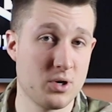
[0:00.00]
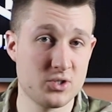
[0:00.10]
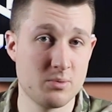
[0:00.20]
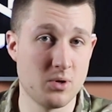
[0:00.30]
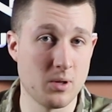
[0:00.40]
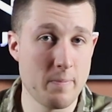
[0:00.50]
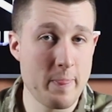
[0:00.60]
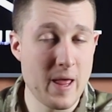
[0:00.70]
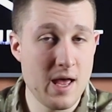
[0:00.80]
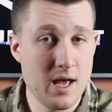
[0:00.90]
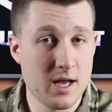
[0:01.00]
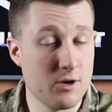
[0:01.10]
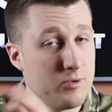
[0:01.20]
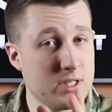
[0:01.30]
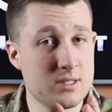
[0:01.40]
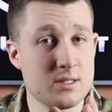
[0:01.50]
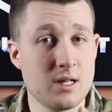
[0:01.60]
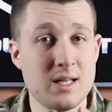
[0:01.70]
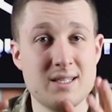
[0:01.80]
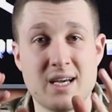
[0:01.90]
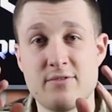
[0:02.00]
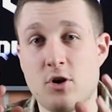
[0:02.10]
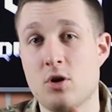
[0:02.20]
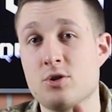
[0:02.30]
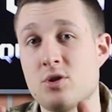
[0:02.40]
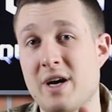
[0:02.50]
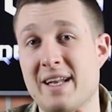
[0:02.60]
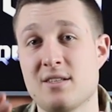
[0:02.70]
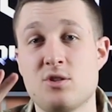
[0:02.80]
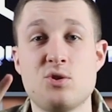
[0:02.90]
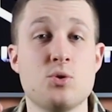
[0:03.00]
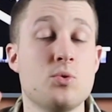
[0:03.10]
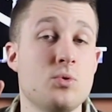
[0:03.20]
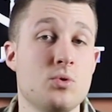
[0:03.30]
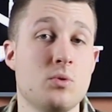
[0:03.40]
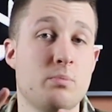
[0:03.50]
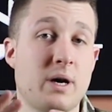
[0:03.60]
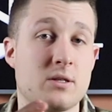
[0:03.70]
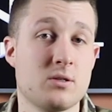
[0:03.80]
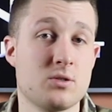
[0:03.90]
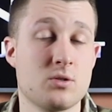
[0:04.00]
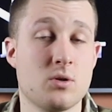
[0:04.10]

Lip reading: possible. And recently they've also added two new patterns